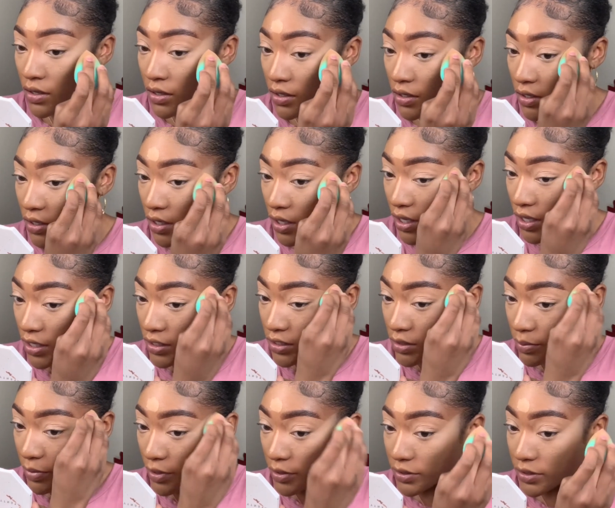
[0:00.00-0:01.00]
yeah, it's
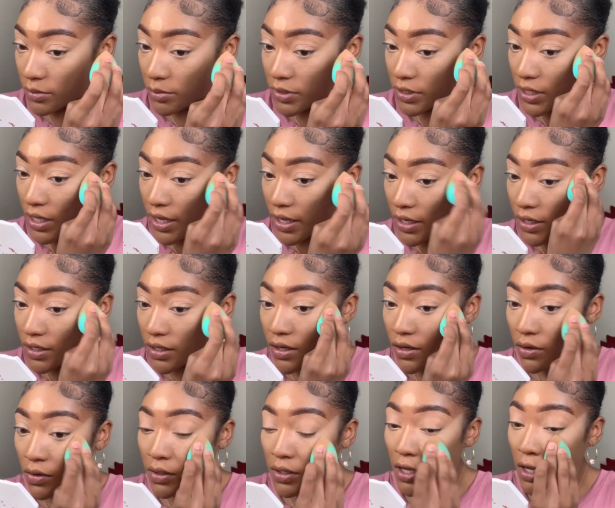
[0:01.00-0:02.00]
supposed to be like a
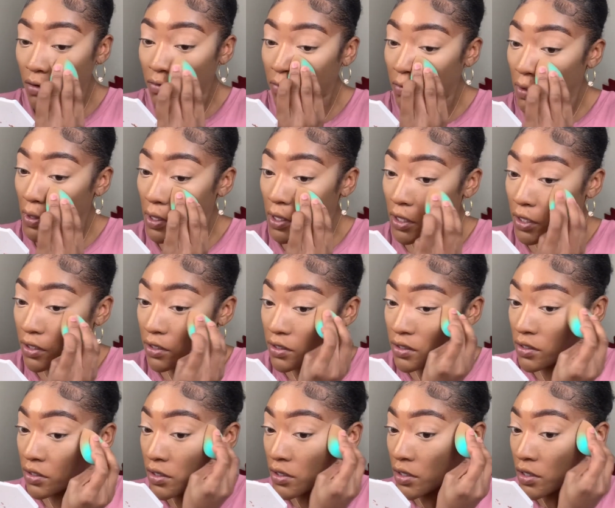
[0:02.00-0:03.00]
whole lot of fun.
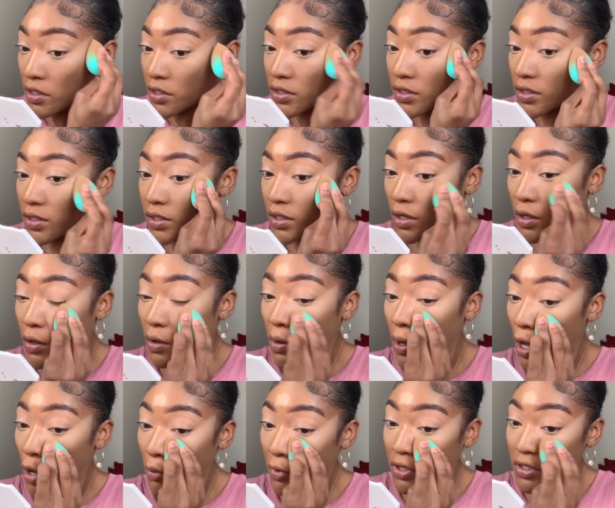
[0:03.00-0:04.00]
So
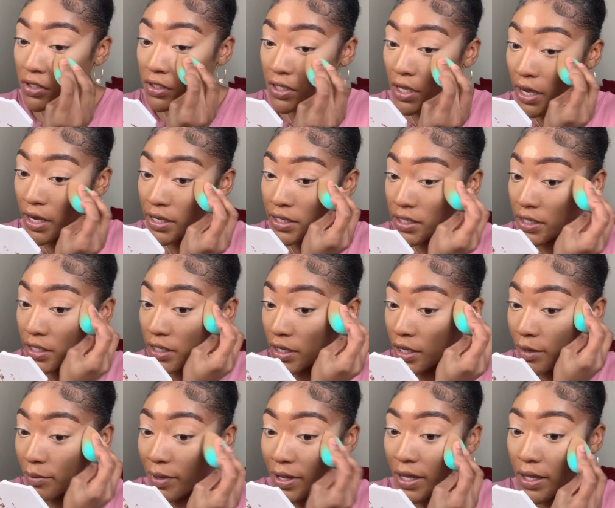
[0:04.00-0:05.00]
I'm excited
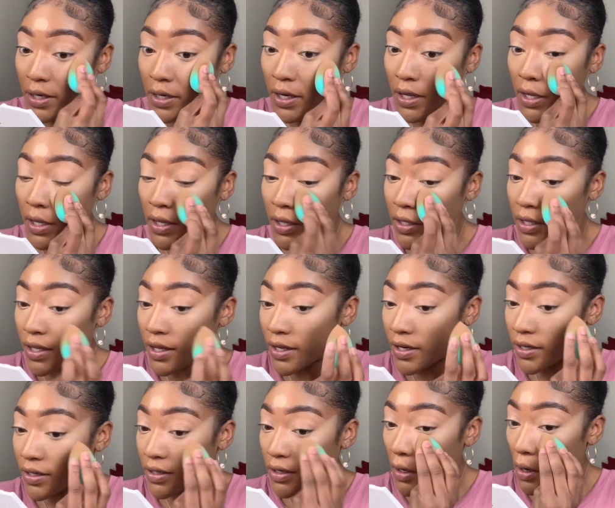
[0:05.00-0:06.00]
about that.
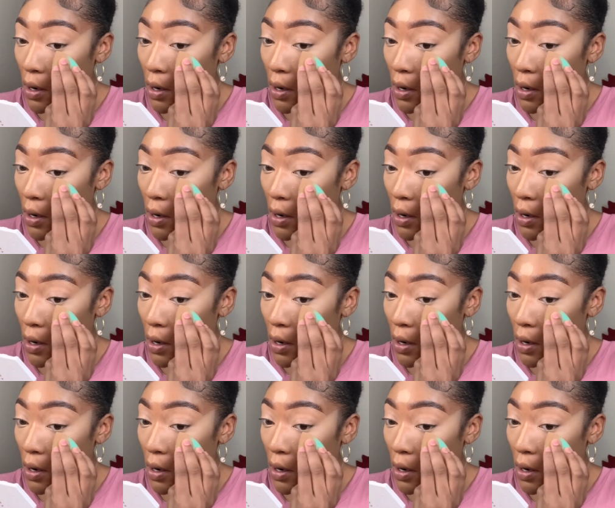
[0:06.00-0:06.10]
Like,